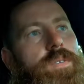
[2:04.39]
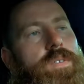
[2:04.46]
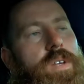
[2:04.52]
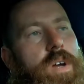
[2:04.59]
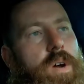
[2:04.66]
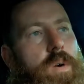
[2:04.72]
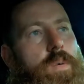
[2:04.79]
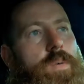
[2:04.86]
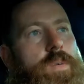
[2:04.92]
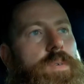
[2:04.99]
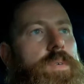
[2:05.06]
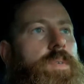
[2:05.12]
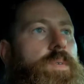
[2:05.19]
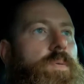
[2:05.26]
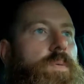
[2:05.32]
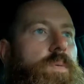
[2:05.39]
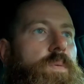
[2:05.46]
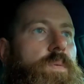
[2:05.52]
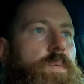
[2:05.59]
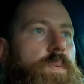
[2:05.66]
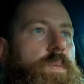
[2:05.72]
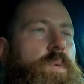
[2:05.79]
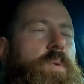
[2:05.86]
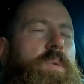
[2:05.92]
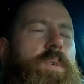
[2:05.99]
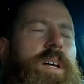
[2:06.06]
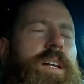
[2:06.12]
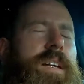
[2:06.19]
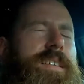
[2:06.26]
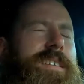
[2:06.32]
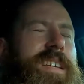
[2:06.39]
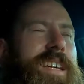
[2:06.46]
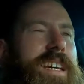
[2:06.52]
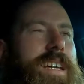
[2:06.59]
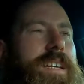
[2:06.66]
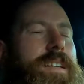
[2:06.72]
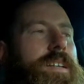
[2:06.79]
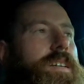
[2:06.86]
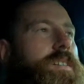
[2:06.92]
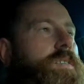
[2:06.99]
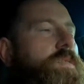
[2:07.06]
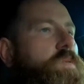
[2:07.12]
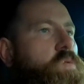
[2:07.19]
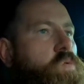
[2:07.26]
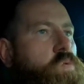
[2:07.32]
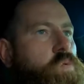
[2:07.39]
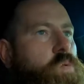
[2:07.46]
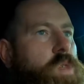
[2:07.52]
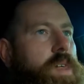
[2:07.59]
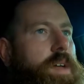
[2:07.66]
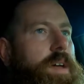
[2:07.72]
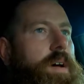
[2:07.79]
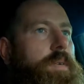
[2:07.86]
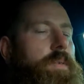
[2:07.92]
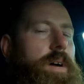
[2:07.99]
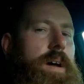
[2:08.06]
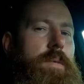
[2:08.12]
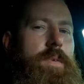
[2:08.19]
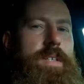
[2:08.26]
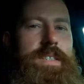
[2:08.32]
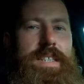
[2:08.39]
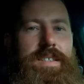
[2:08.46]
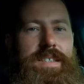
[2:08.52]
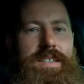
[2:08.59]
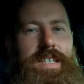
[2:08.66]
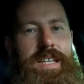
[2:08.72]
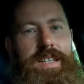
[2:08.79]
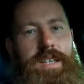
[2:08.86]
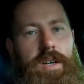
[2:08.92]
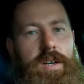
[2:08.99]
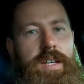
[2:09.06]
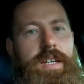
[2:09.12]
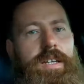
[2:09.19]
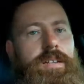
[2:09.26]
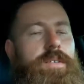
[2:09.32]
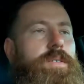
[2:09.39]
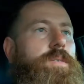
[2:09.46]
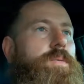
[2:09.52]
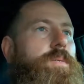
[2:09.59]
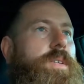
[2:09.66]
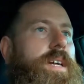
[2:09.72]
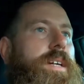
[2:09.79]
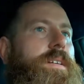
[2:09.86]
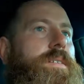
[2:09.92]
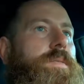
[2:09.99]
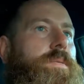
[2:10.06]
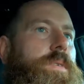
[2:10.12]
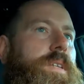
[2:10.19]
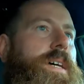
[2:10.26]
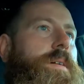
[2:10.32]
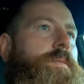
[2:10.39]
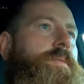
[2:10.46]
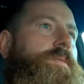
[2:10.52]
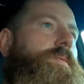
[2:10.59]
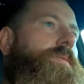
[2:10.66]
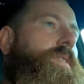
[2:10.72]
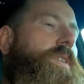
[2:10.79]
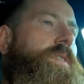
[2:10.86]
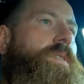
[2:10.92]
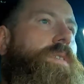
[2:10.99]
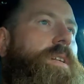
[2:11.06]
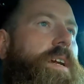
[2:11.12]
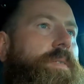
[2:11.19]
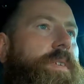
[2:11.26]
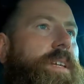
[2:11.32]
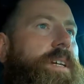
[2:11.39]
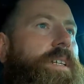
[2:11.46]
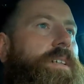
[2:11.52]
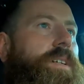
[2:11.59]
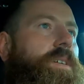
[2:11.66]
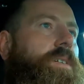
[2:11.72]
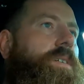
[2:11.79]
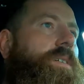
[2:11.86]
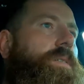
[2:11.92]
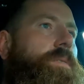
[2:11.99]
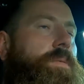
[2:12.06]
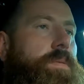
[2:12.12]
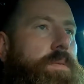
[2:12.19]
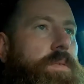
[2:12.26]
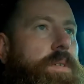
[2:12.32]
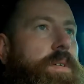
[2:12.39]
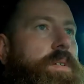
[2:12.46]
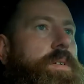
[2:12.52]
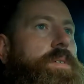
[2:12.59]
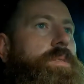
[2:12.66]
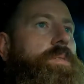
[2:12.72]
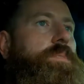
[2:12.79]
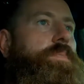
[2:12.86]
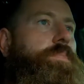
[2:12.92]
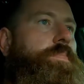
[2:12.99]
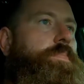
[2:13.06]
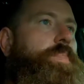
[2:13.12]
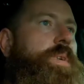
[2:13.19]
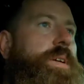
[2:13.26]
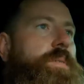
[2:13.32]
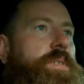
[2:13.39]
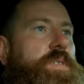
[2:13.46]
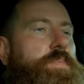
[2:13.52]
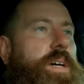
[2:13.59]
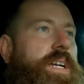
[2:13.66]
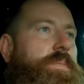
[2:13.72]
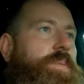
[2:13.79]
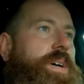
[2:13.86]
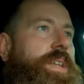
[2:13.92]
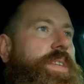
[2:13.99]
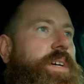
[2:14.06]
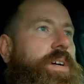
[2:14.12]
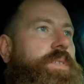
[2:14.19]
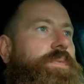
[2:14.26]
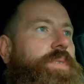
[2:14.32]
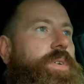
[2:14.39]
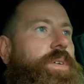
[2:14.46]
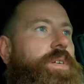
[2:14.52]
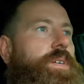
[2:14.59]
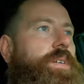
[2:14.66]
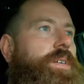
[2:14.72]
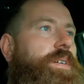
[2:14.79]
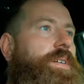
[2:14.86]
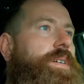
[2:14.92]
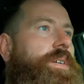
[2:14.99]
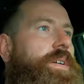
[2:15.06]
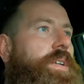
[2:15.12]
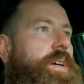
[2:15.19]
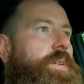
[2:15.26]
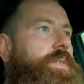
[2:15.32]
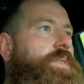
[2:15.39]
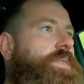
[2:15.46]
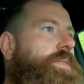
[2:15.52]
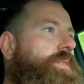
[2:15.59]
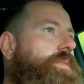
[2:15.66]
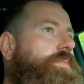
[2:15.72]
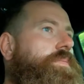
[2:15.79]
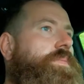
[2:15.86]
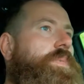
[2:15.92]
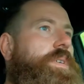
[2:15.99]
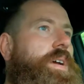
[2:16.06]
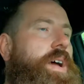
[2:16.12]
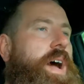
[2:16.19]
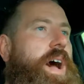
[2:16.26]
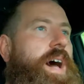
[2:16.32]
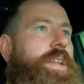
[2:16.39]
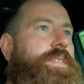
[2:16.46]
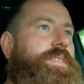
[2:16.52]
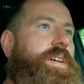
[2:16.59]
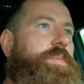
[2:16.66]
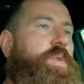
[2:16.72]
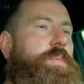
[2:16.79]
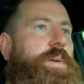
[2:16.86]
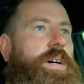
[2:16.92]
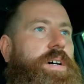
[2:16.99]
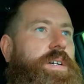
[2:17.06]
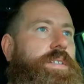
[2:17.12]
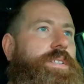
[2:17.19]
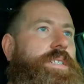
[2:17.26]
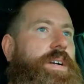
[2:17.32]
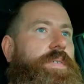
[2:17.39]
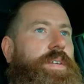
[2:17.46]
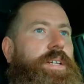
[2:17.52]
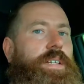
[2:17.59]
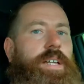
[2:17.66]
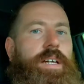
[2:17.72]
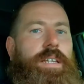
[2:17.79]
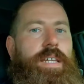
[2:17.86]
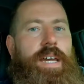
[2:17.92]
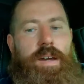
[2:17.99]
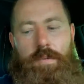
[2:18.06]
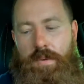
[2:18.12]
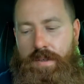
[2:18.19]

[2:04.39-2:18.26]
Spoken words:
So, when we went a 10, I want to say it's a 1030 with that tune and everything in the car. Pretty respectable, I thought, for, you know, it was hot summer months, everything like that.